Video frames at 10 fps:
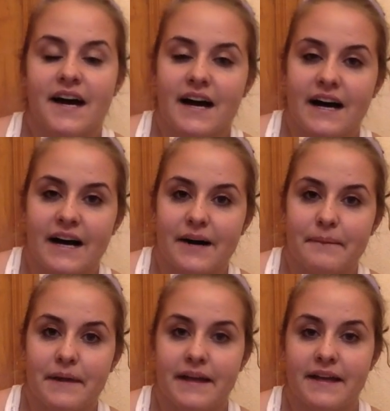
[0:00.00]

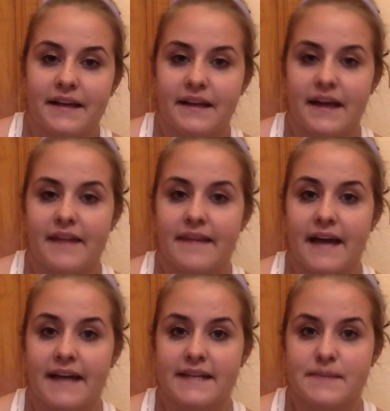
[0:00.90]
And
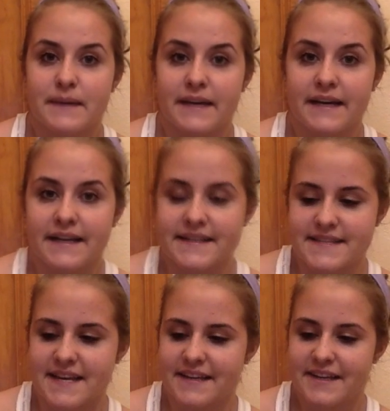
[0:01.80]
that is
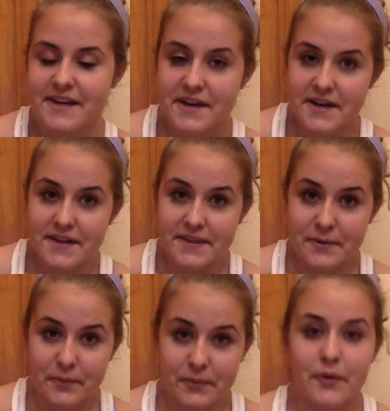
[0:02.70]
because
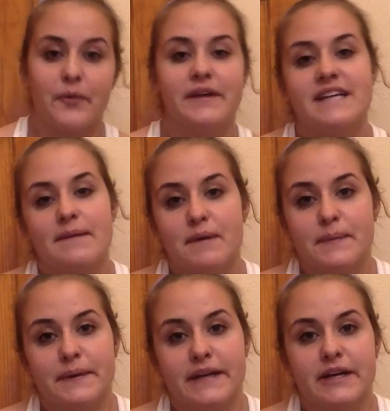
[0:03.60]
the only time
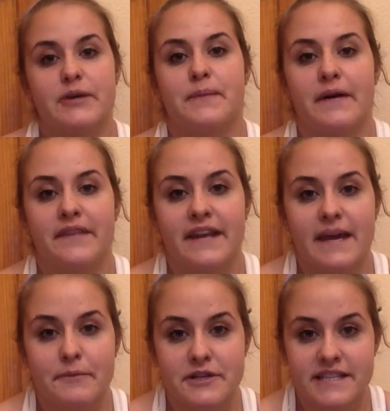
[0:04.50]
people hear about the
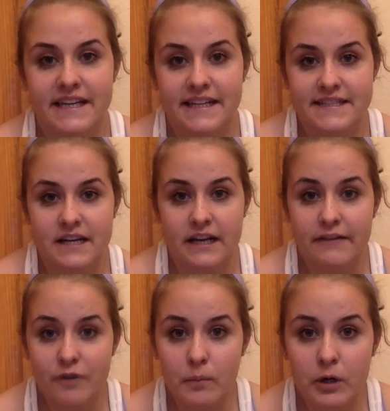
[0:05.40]
name or see it is on
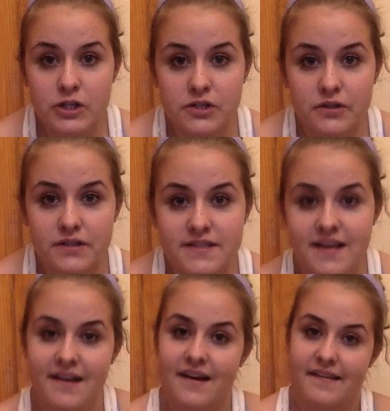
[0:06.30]
infomercials,
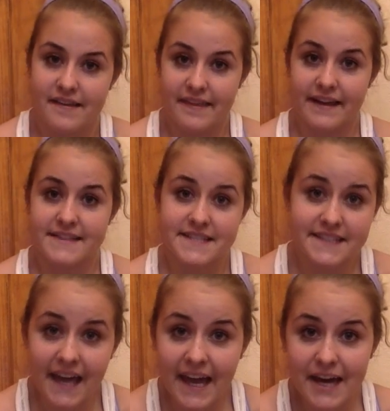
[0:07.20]
and I think it's a
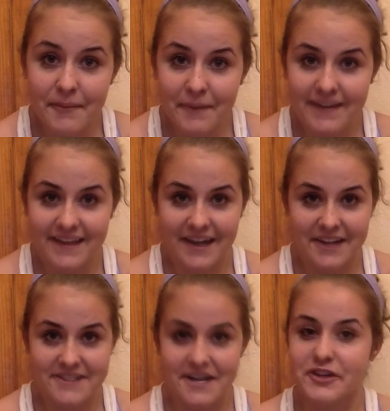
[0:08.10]
scam, and
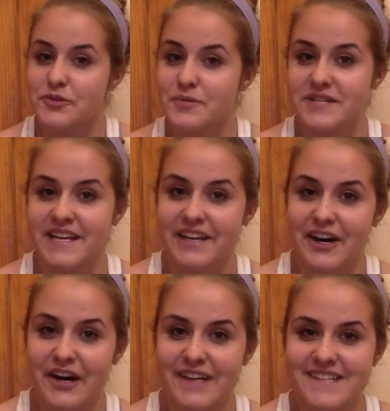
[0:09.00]
it's 100%
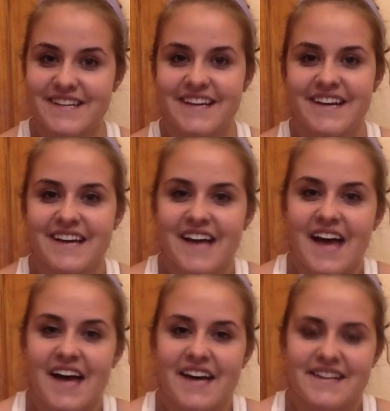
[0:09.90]
not.
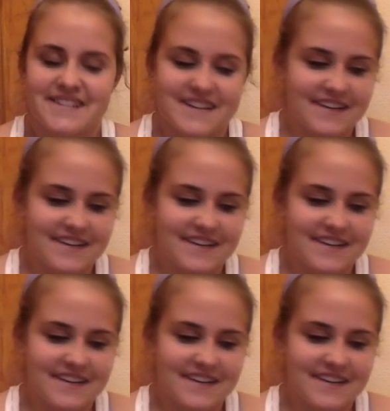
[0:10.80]
And